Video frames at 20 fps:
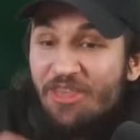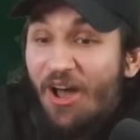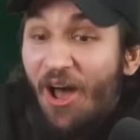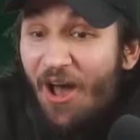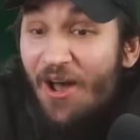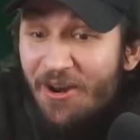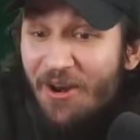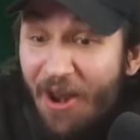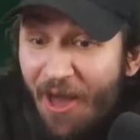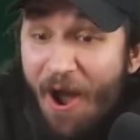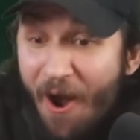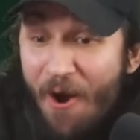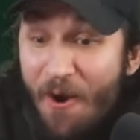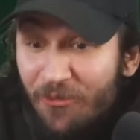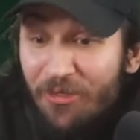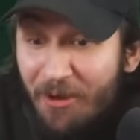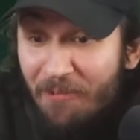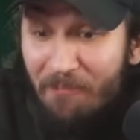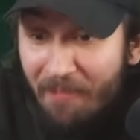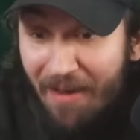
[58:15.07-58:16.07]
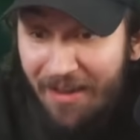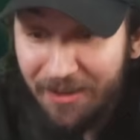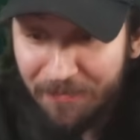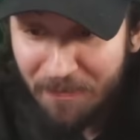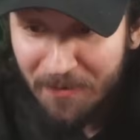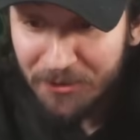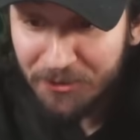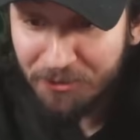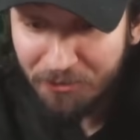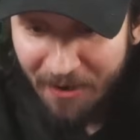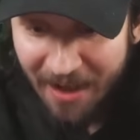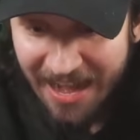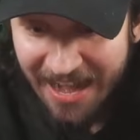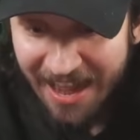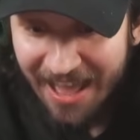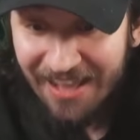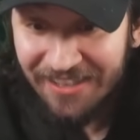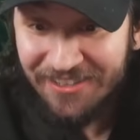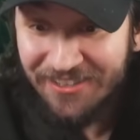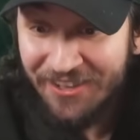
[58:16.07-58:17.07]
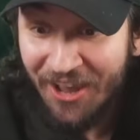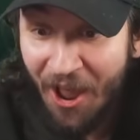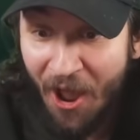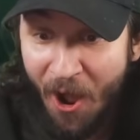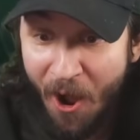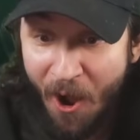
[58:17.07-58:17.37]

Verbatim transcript: Oh no, the monk betrayed us!